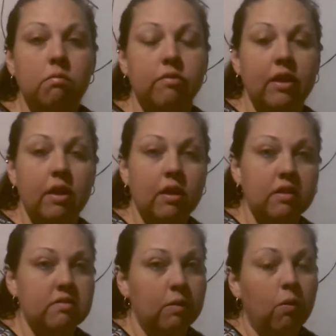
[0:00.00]
Then you
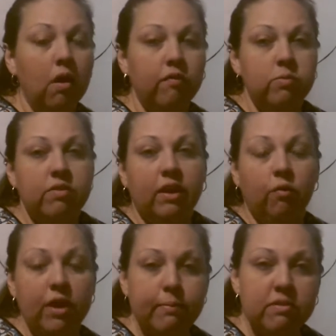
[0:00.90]
could say, well, if it was like
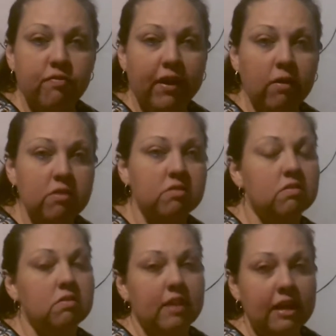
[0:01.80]
a rabies
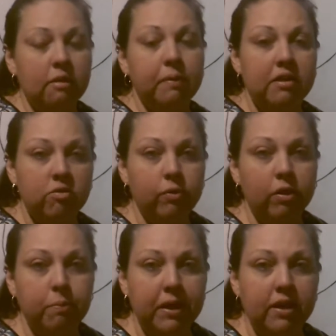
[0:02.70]
virus, that depends on where
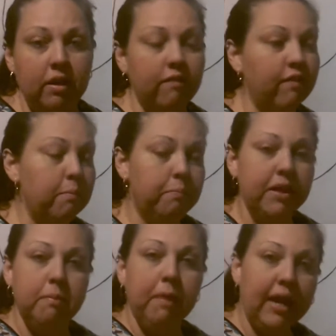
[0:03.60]
you're bitten. If I'm
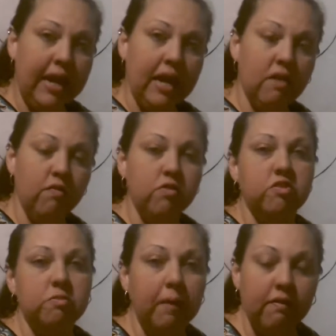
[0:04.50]
bitten in my hand
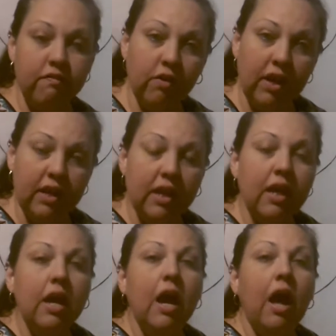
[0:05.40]
versus my foot,
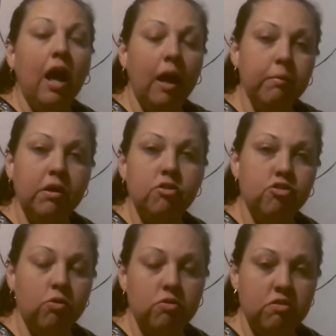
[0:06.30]
I'm going to
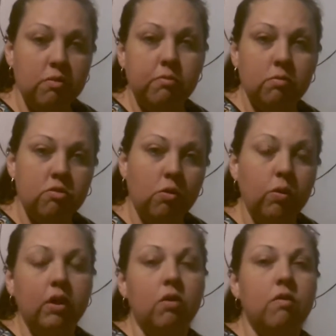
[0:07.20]
show symptoms
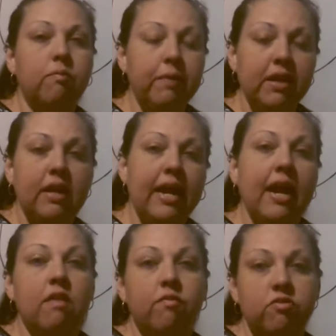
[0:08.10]
quicker bitten in the
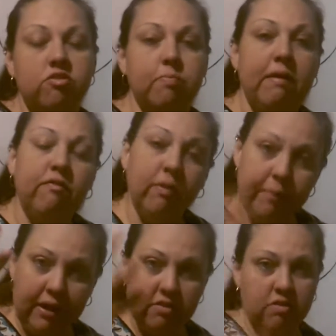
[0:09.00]
hand versus my foot
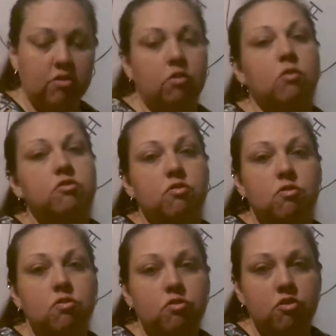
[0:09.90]
because it's
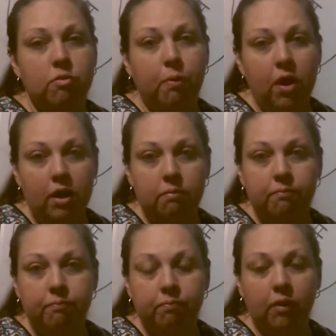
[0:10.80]
closer to the brain.
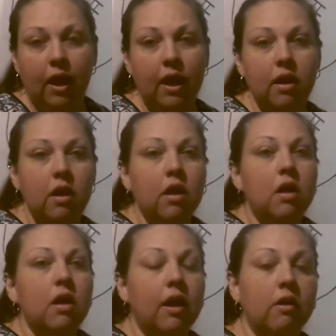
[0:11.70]
Okay.
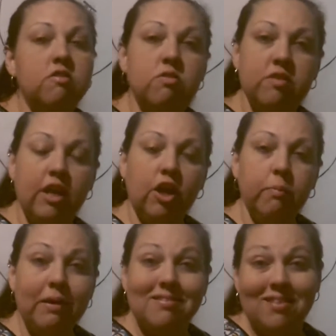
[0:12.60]
I also said it
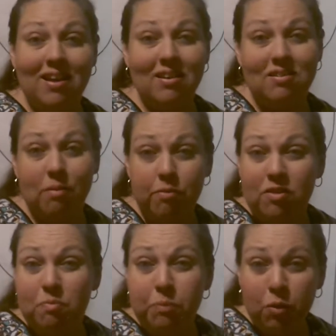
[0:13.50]
could be a sign that
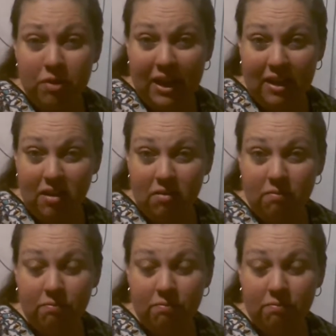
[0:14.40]
something's mutated.